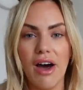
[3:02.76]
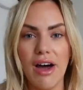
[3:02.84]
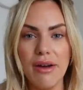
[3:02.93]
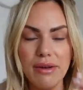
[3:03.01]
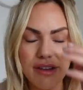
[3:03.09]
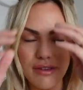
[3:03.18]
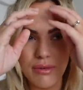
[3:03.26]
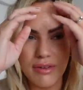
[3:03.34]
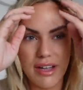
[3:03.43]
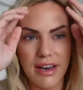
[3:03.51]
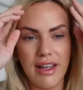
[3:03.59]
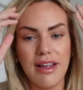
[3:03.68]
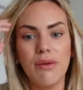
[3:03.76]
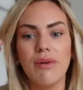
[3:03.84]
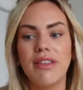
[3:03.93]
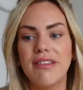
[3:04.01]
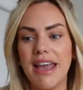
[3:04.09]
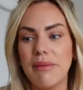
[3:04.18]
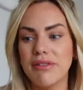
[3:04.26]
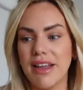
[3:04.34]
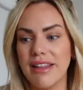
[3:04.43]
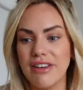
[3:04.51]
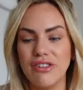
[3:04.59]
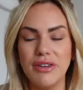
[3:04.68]
I always thought that like with tables
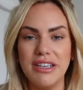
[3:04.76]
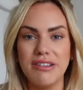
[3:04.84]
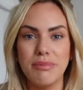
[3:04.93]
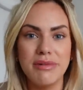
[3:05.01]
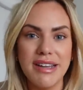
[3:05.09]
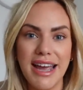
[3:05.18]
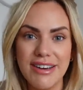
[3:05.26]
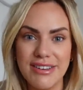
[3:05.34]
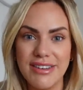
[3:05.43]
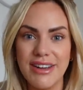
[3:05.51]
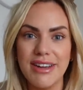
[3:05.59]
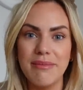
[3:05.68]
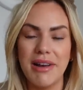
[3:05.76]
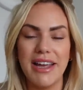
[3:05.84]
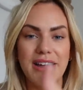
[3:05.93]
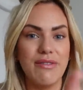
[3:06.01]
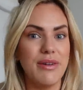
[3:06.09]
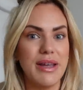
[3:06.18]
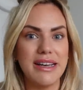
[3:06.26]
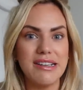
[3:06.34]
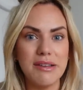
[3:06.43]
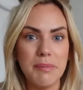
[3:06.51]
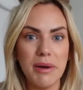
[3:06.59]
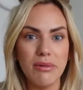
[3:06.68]
like this, you need to protect them, like if you get any
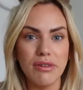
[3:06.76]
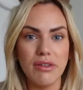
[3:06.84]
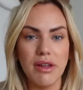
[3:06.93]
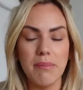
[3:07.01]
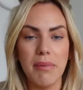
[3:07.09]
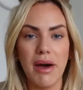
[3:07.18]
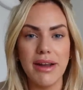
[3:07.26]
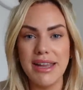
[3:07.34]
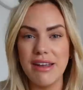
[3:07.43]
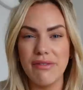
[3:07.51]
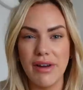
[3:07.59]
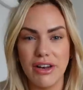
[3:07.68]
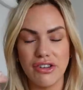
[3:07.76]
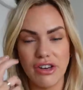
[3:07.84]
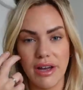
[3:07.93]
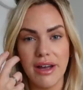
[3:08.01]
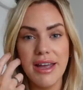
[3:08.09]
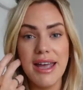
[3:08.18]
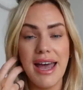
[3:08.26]
spills on them, but IKEA furniture